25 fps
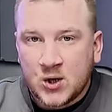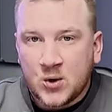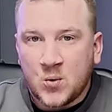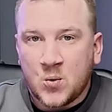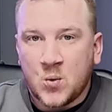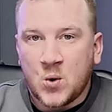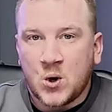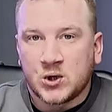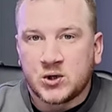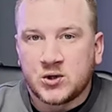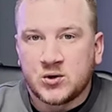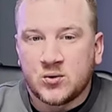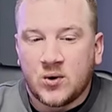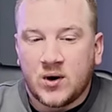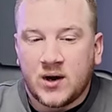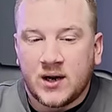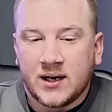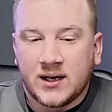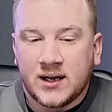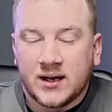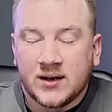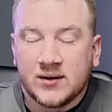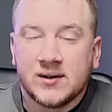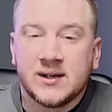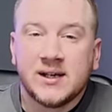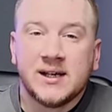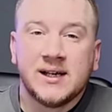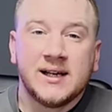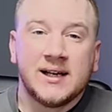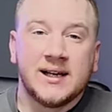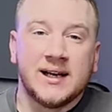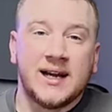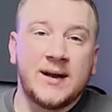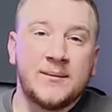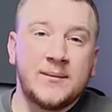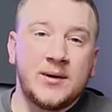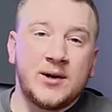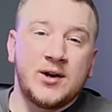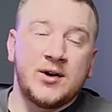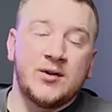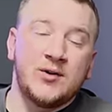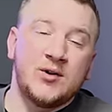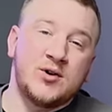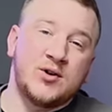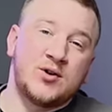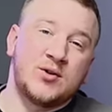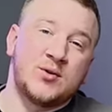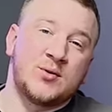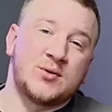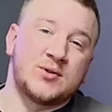what do I know? Let me know
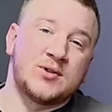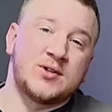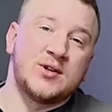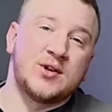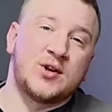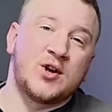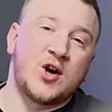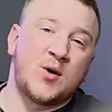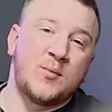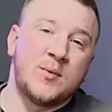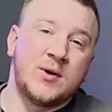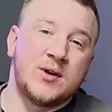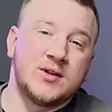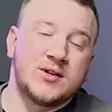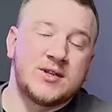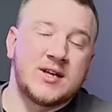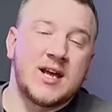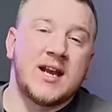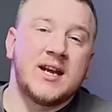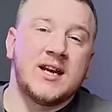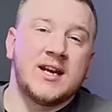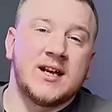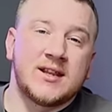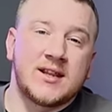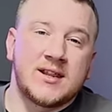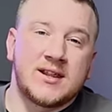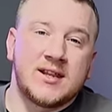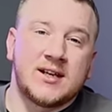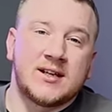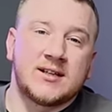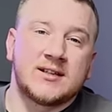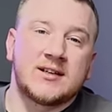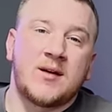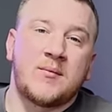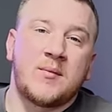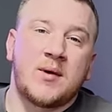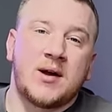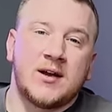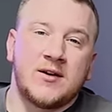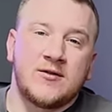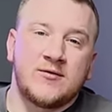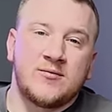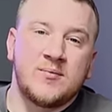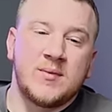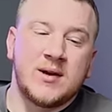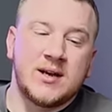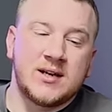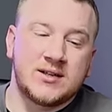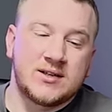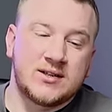your thoughts in the comments. Any other things I might have
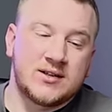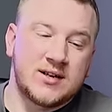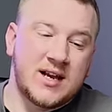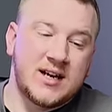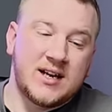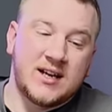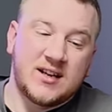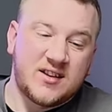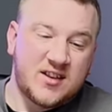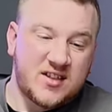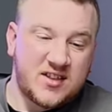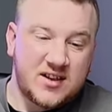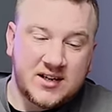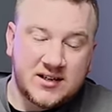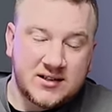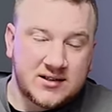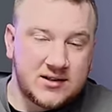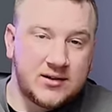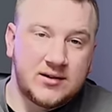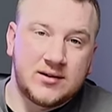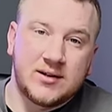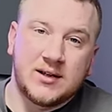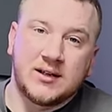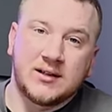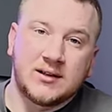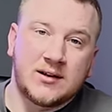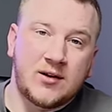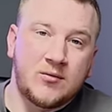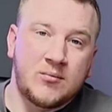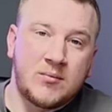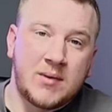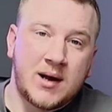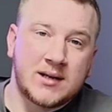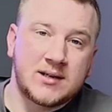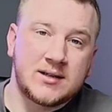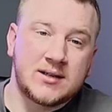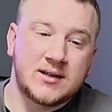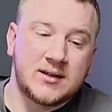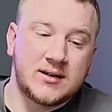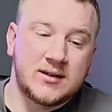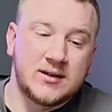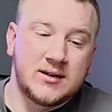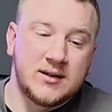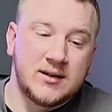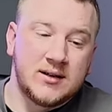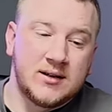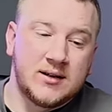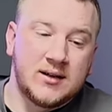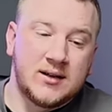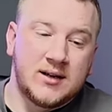missed? Any other things that you think don't matter?
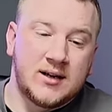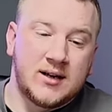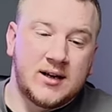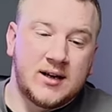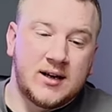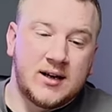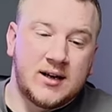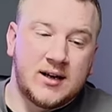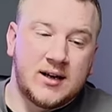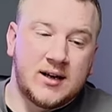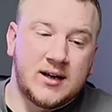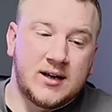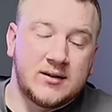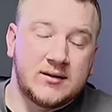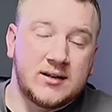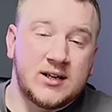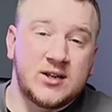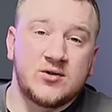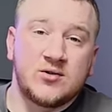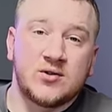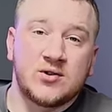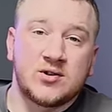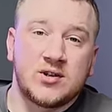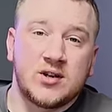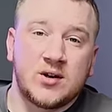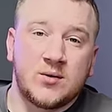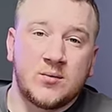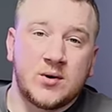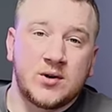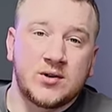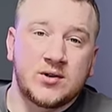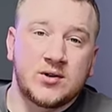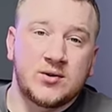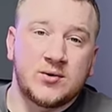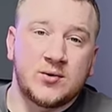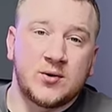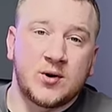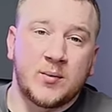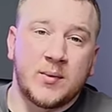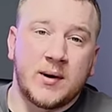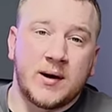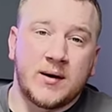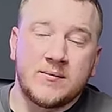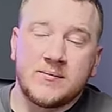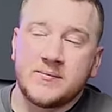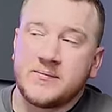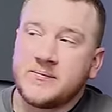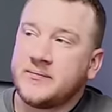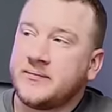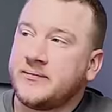Interesting one to talk
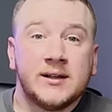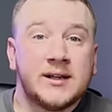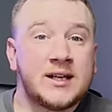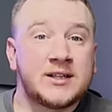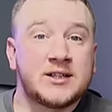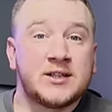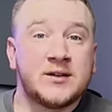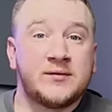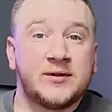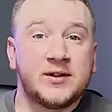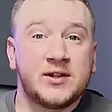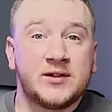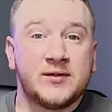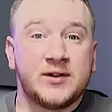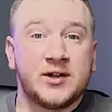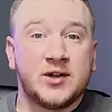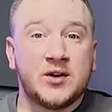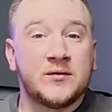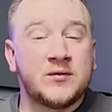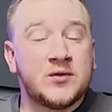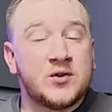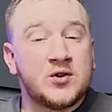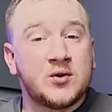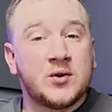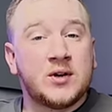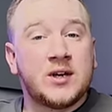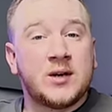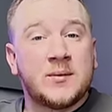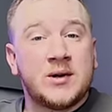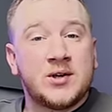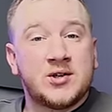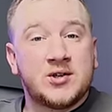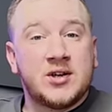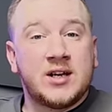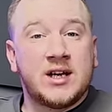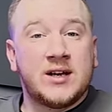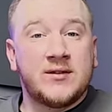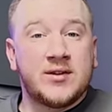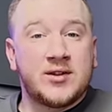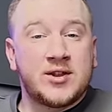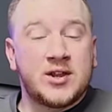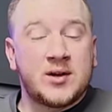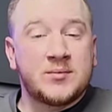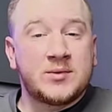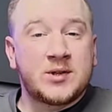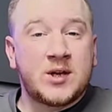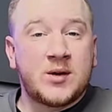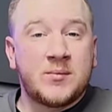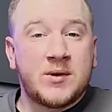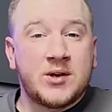about. That's it for this video. If you enjoyed it, make sure you give it a
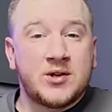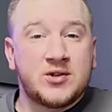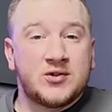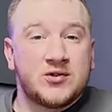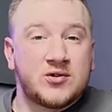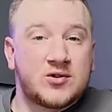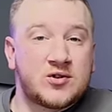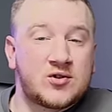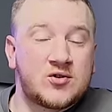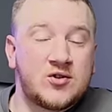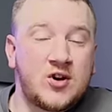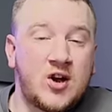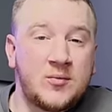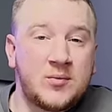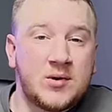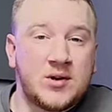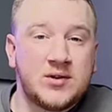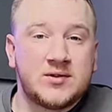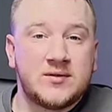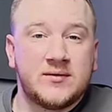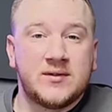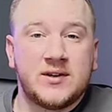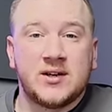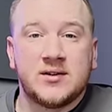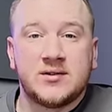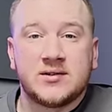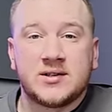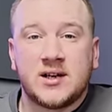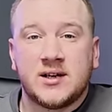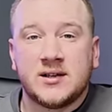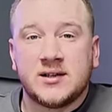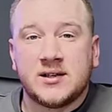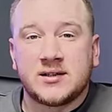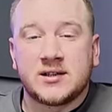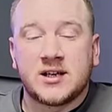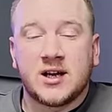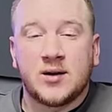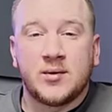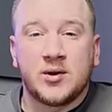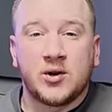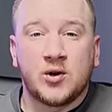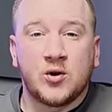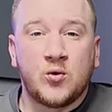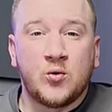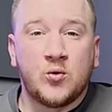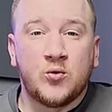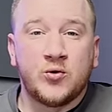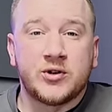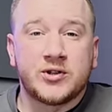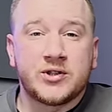thumbs up. Make sure you subscribe. Loads of videos like this coming
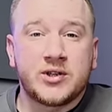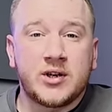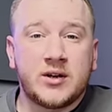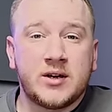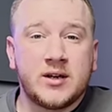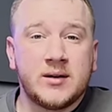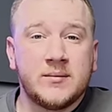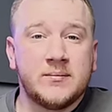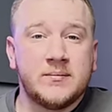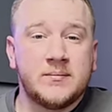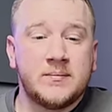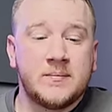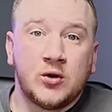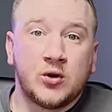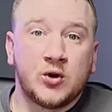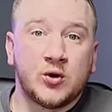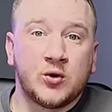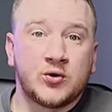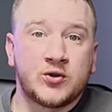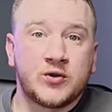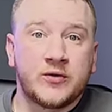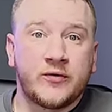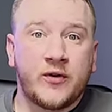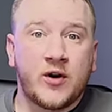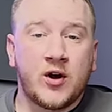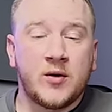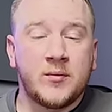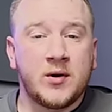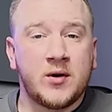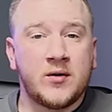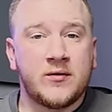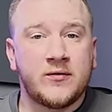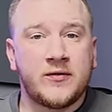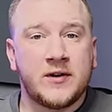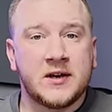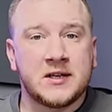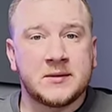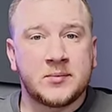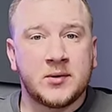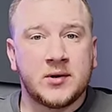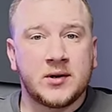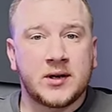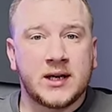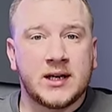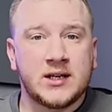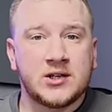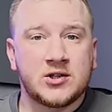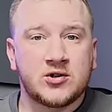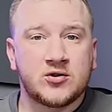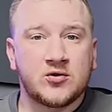all the time. You can also find me on Facebook,
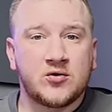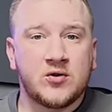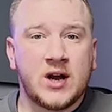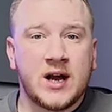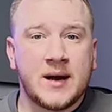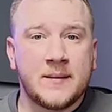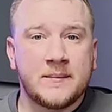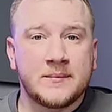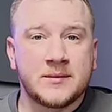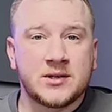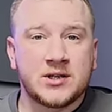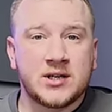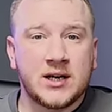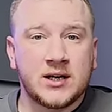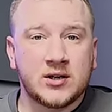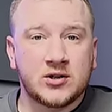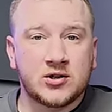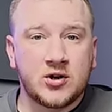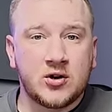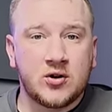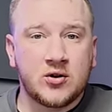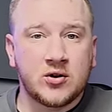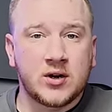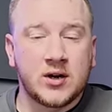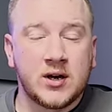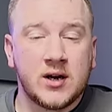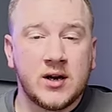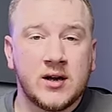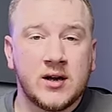Instagram, TikTok.